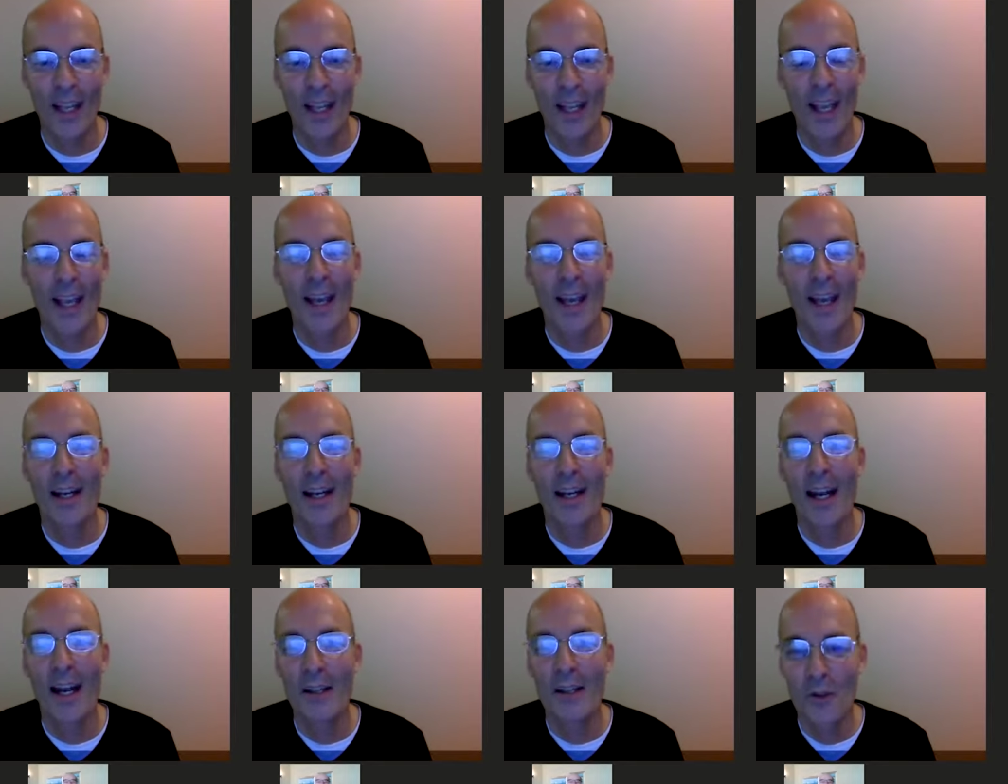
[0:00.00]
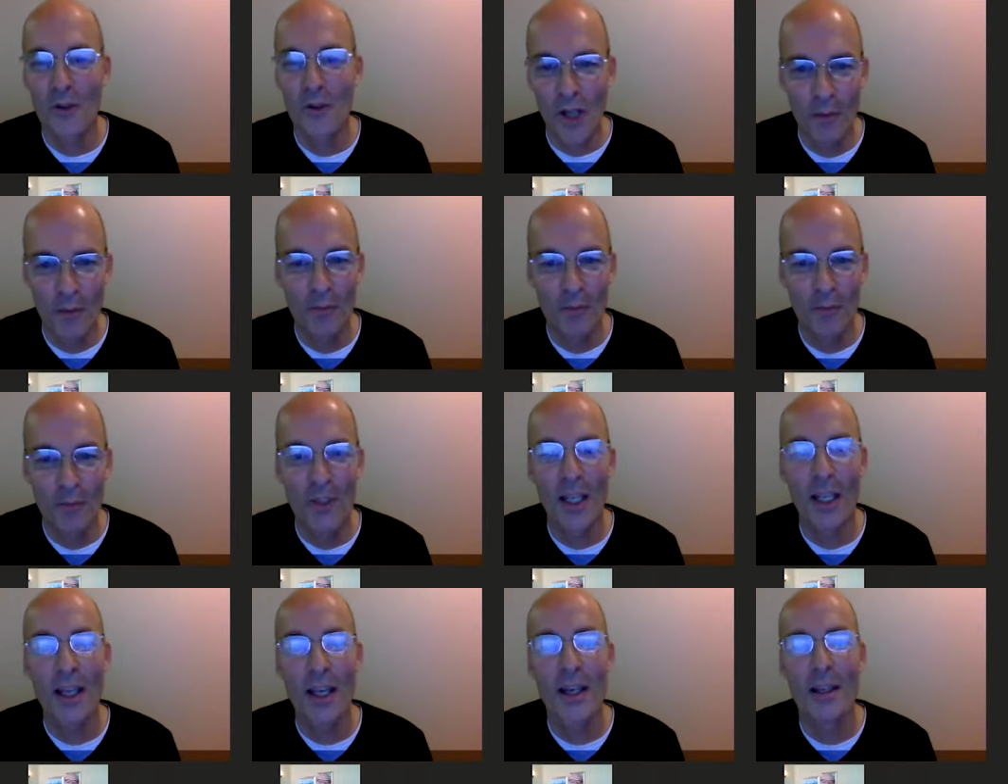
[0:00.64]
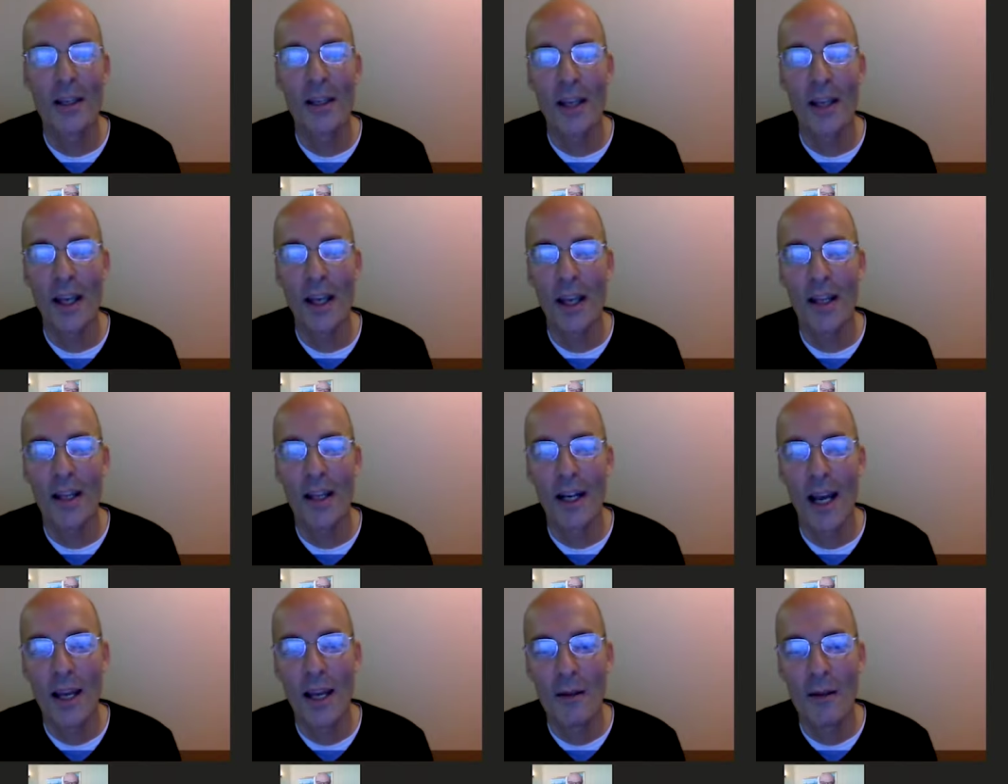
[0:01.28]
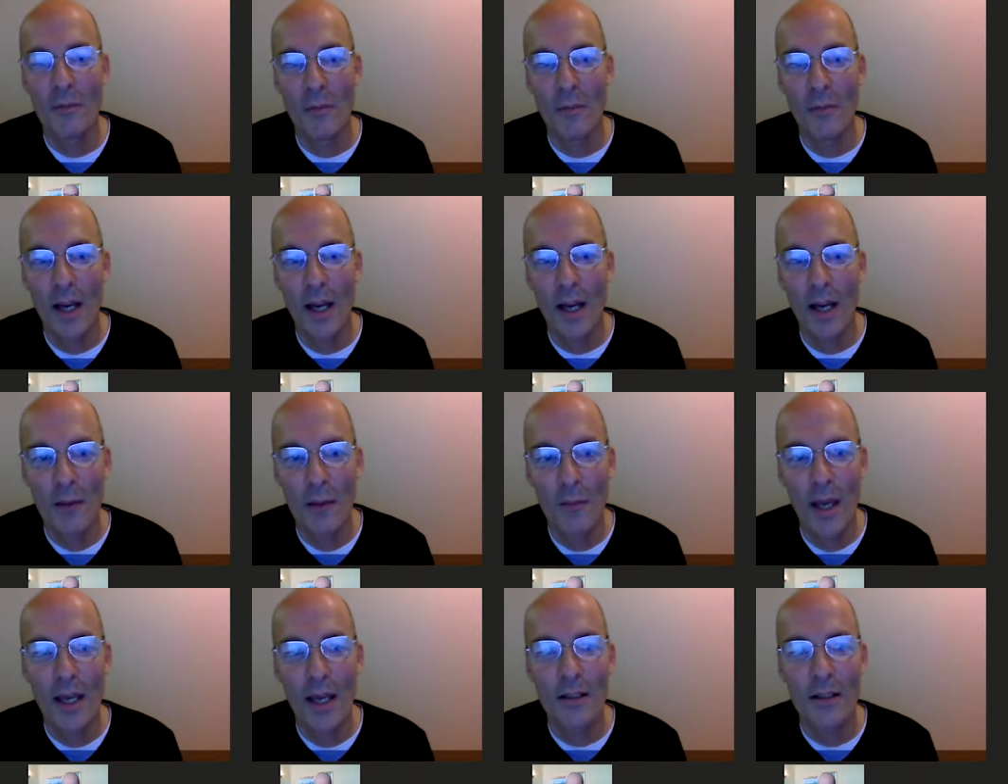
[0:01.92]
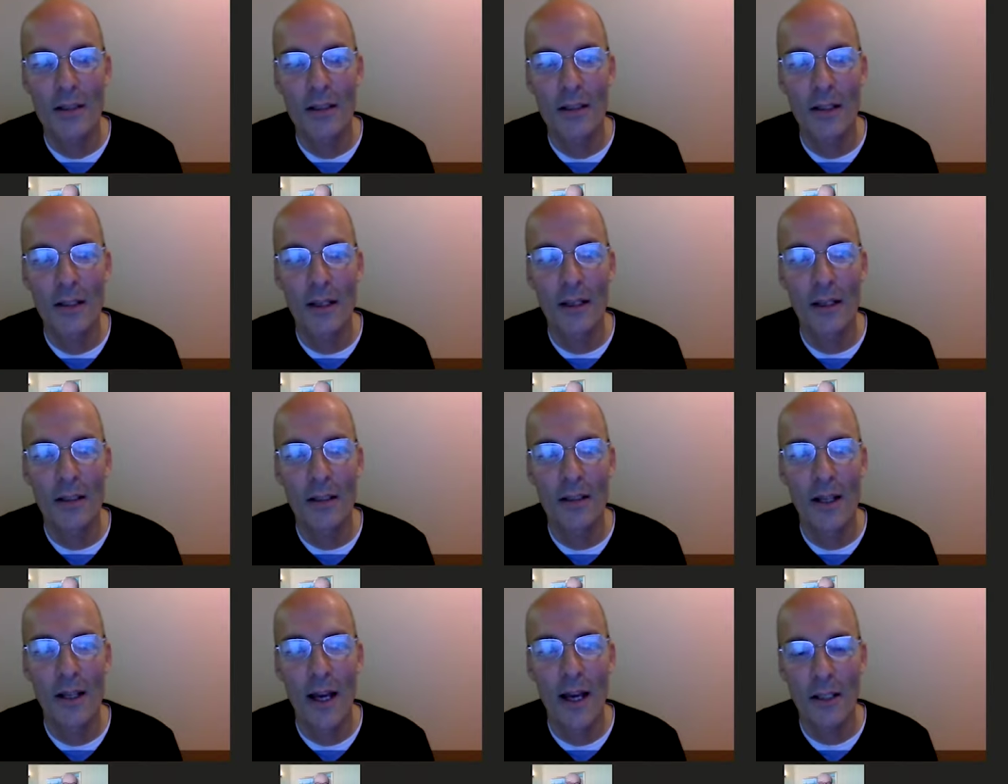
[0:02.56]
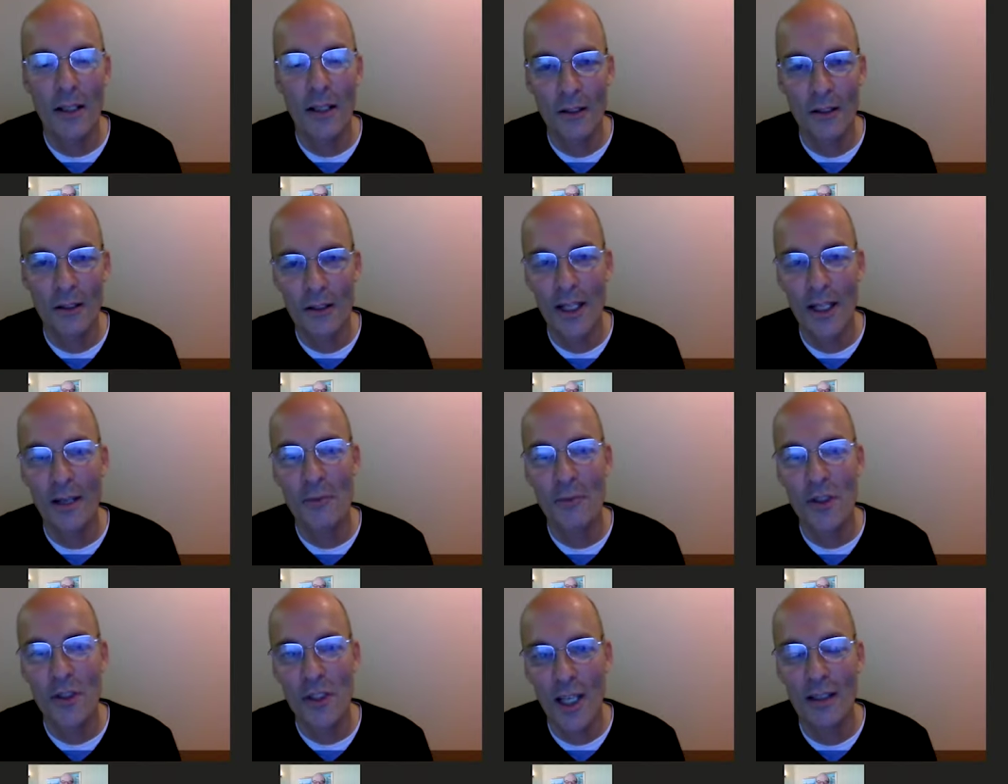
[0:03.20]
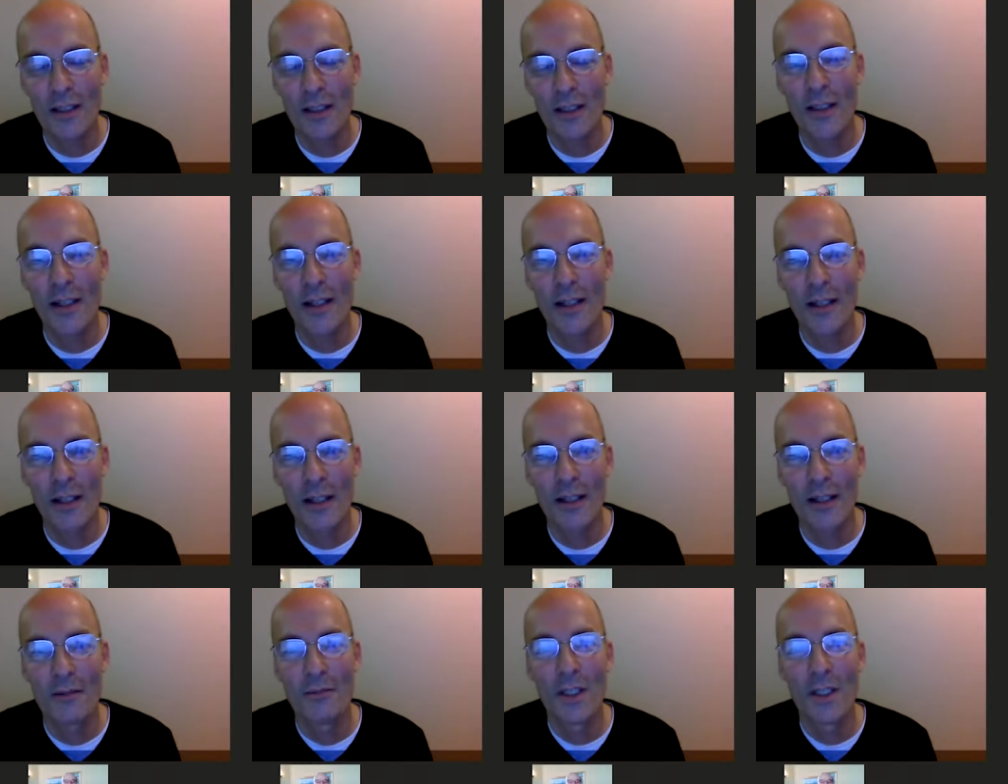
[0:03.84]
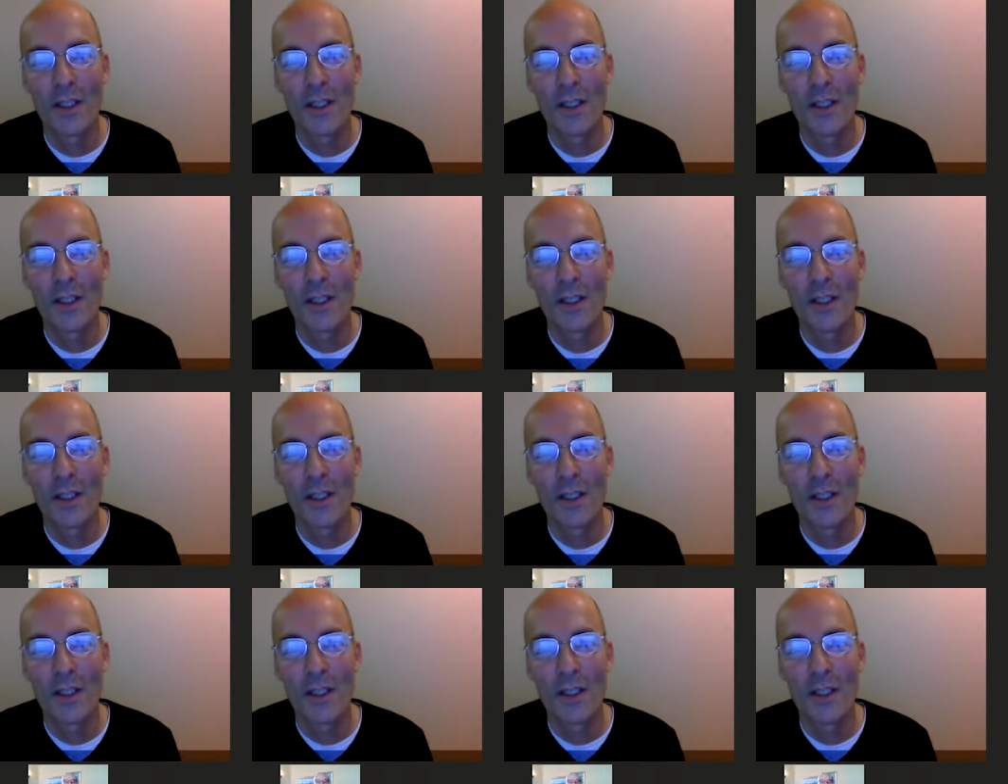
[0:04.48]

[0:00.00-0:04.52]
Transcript: And I jumped in and I, I met uh, Doctor Deb Sandella,